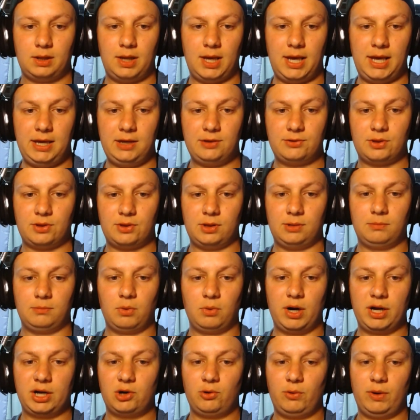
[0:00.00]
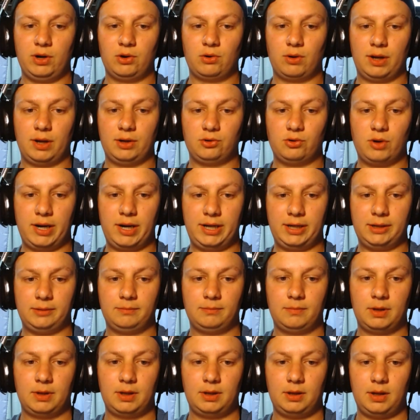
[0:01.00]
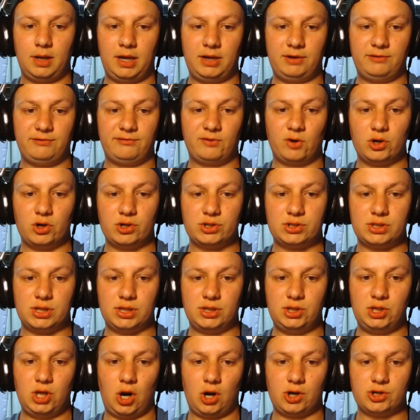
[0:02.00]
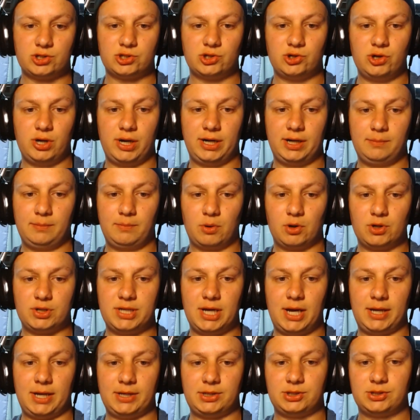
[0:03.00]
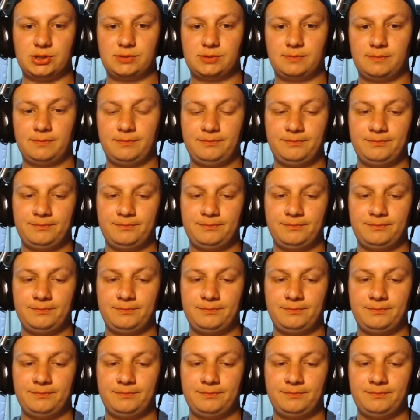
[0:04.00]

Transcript: 8th in breakaway run rate, and 1st in yards created per touch.